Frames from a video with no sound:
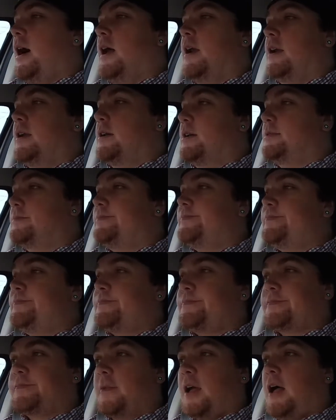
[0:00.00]
don't know.
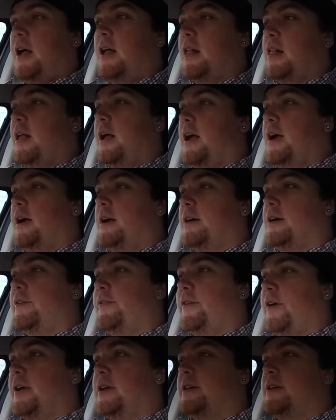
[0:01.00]
I'll
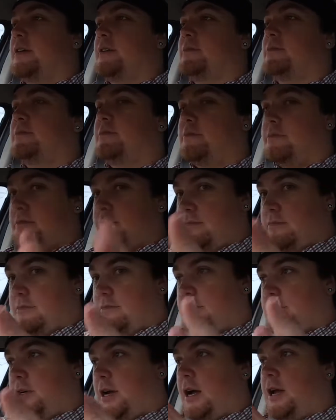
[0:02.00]
find a
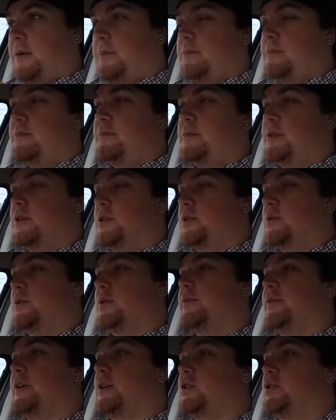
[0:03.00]
time to do
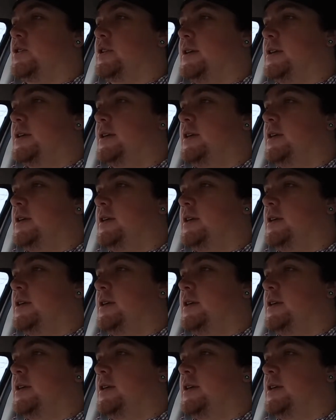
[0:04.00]
it eventually.